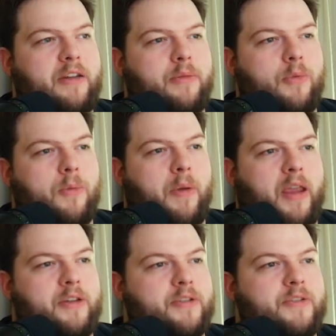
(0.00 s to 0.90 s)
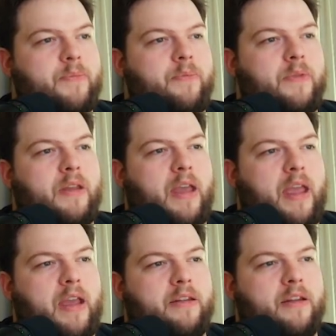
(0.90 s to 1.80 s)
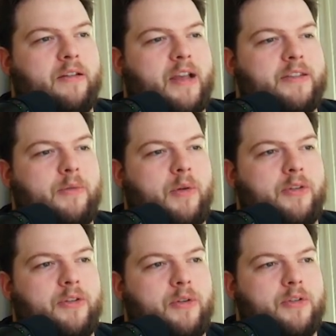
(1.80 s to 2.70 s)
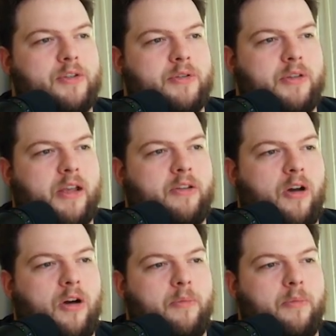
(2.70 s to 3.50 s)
to more pages. And the last thing we want to do is just select all